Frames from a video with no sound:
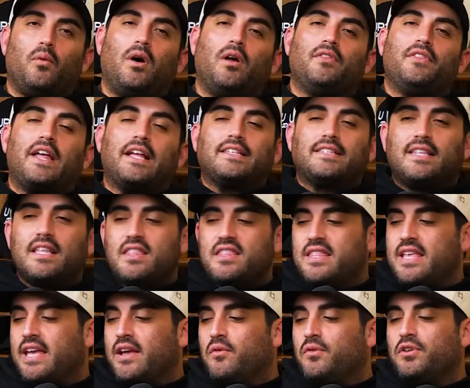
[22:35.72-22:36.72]
Well, that's the
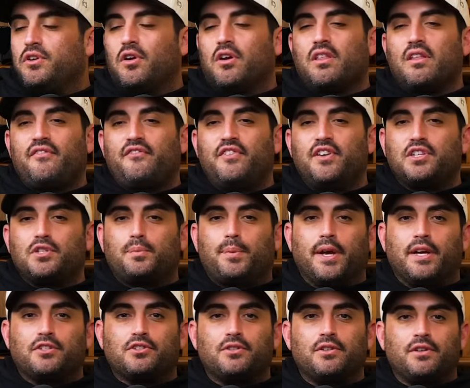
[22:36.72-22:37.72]
thing. When you go to the fish
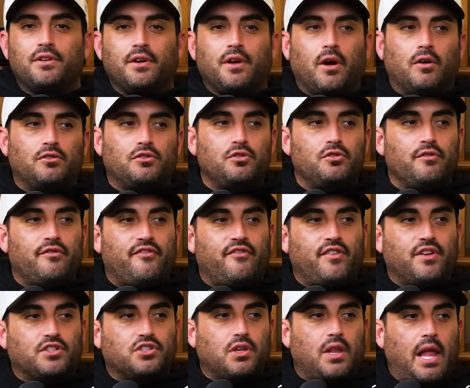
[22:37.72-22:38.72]
picture and you go, do you
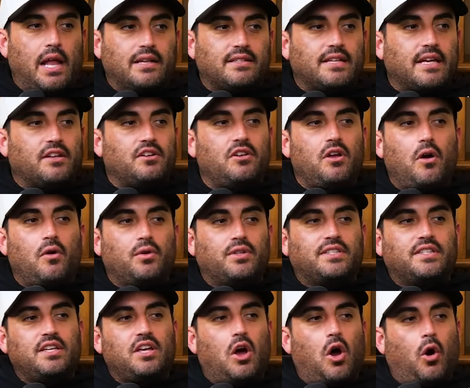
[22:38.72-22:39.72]
fish a lot? It's like, no,
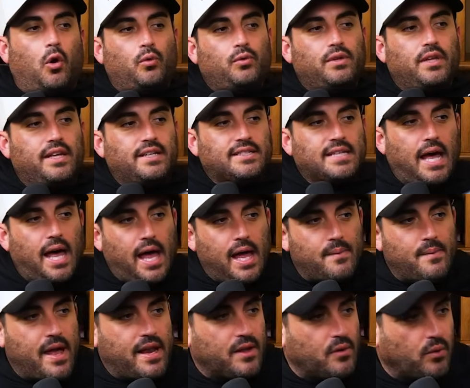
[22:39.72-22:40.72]
it's the only
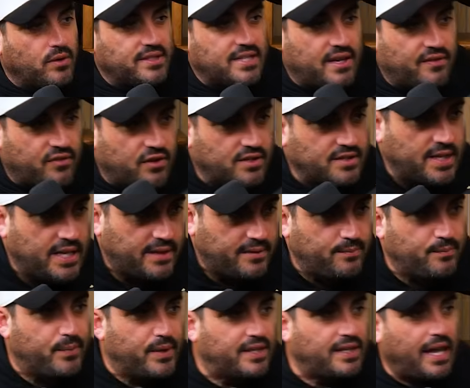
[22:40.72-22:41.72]
time anyone's ever
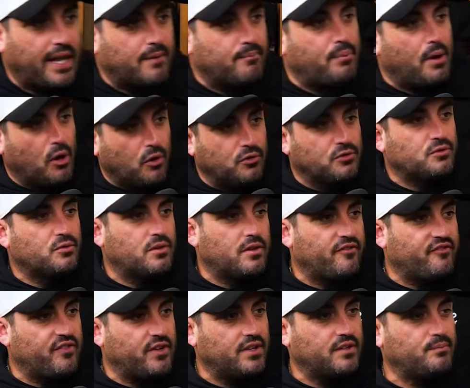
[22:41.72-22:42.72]
been like, pose with
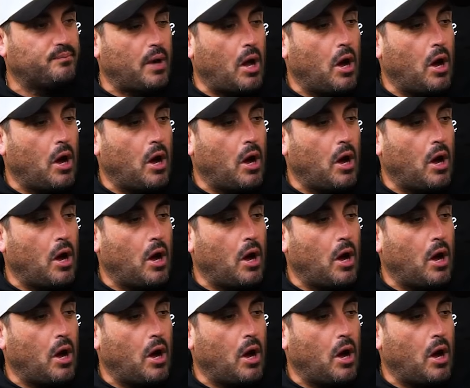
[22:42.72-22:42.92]
a fish.